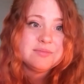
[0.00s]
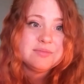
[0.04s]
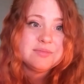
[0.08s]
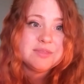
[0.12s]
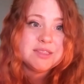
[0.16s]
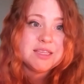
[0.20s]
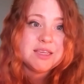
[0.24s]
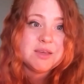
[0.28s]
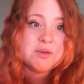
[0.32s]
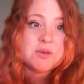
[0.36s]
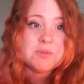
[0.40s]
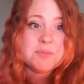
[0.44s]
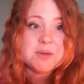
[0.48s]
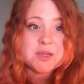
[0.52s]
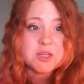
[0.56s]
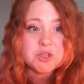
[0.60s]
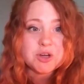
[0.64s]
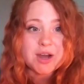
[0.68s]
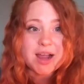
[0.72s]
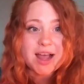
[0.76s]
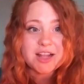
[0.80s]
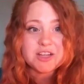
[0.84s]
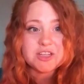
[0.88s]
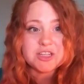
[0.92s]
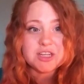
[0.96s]
It would be
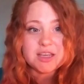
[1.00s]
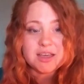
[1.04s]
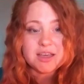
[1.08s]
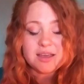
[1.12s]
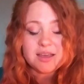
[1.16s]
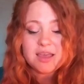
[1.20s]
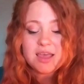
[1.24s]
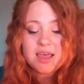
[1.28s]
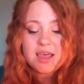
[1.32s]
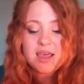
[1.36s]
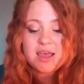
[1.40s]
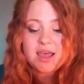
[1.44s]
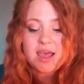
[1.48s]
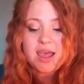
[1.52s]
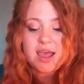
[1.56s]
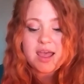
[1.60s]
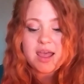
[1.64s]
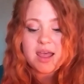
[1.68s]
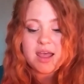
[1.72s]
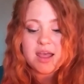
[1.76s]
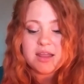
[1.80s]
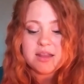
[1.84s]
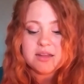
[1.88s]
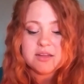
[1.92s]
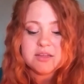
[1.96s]
tragic.
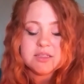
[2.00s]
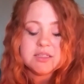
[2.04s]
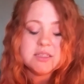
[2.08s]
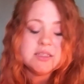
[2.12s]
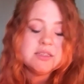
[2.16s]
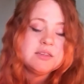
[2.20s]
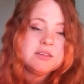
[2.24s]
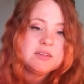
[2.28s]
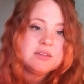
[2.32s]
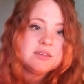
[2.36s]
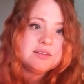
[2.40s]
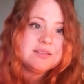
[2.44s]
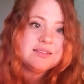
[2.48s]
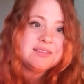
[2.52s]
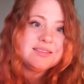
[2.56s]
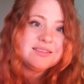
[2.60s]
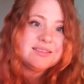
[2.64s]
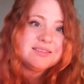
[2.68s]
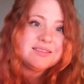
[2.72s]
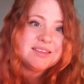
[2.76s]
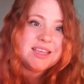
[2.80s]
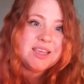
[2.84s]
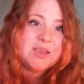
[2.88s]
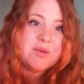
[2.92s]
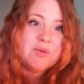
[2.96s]
And
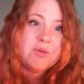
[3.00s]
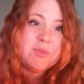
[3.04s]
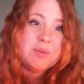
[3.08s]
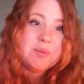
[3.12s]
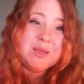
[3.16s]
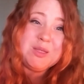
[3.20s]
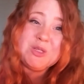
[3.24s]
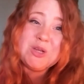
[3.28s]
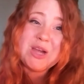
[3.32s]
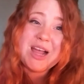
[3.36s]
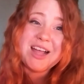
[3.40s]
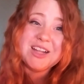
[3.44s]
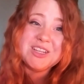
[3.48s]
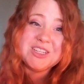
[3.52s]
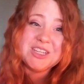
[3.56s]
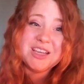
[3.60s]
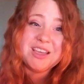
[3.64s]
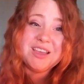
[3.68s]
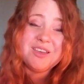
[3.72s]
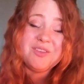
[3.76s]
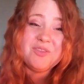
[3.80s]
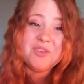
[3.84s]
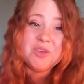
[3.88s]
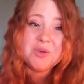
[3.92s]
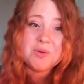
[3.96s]
it would be
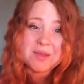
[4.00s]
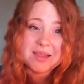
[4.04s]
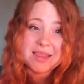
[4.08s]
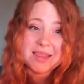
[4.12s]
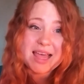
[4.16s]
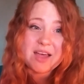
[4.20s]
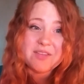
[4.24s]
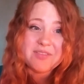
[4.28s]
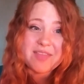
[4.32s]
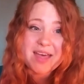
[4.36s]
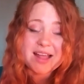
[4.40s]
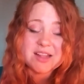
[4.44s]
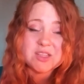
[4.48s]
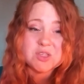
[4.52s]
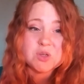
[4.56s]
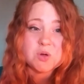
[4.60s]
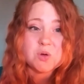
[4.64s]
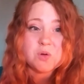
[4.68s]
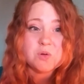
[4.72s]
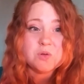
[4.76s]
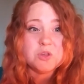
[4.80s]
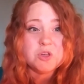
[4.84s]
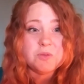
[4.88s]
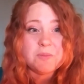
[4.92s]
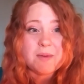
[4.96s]
tragic if you allowed that to
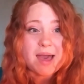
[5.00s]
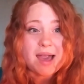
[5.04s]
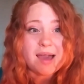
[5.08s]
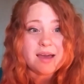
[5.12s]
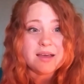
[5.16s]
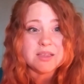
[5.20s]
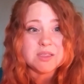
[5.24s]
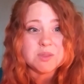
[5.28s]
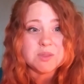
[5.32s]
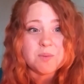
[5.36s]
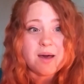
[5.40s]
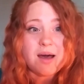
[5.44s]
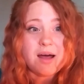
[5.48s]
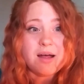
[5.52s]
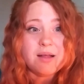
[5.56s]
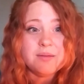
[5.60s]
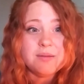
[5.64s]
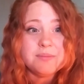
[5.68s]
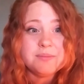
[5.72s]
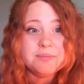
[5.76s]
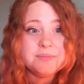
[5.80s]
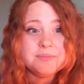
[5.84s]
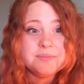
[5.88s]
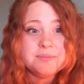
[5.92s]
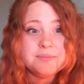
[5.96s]
hold you back as well.
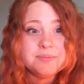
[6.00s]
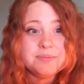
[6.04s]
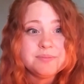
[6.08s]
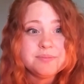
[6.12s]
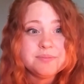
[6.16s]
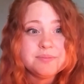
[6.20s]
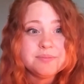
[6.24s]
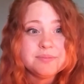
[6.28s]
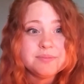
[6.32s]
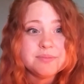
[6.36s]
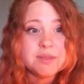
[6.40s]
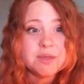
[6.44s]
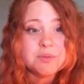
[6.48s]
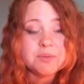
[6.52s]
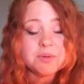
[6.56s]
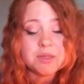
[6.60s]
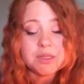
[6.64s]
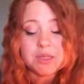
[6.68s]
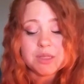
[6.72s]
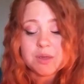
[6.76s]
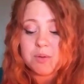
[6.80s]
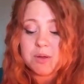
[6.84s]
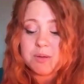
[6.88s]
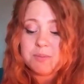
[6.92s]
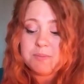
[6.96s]
It
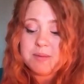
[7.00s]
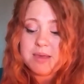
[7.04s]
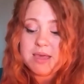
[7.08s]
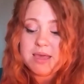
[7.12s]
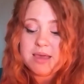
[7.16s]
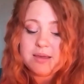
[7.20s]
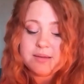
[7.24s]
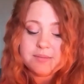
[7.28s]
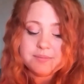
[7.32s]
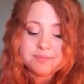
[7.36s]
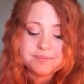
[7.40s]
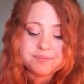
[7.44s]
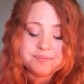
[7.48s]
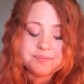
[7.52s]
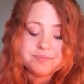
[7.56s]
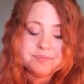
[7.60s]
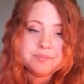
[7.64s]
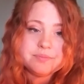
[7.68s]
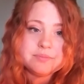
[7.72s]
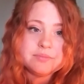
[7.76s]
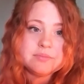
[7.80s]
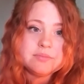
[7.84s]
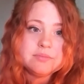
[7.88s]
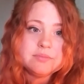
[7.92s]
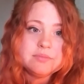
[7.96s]
really would be.
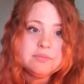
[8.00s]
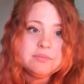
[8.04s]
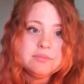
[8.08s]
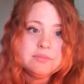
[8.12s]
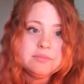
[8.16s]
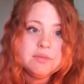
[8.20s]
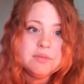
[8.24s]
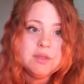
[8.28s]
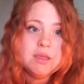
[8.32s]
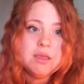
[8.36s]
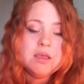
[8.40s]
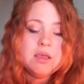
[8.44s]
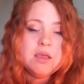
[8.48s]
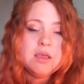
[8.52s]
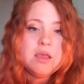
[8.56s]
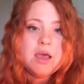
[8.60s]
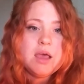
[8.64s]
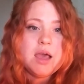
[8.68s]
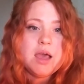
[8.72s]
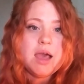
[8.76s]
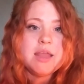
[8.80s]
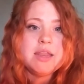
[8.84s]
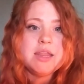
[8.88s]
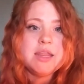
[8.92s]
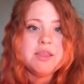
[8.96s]

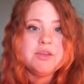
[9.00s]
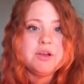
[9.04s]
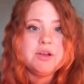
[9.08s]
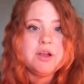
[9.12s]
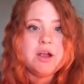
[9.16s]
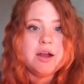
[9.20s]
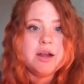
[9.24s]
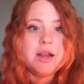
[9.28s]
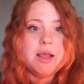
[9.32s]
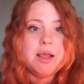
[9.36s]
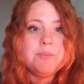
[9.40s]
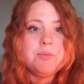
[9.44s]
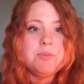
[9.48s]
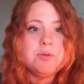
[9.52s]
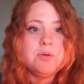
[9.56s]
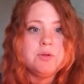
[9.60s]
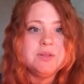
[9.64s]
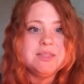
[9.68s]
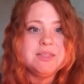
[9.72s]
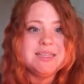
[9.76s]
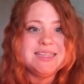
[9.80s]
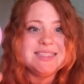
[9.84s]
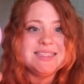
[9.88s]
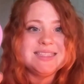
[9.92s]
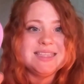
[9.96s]
Another card I
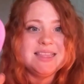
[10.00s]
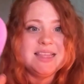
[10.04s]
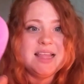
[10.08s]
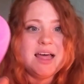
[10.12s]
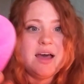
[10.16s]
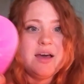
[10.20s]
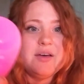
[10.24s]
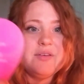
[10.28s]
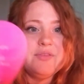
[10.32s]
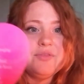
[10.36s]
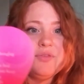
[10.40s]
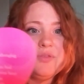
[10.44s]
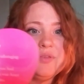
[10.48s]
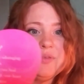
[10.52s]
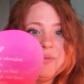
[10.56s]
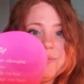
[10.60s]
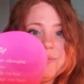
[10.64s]
pulled is love.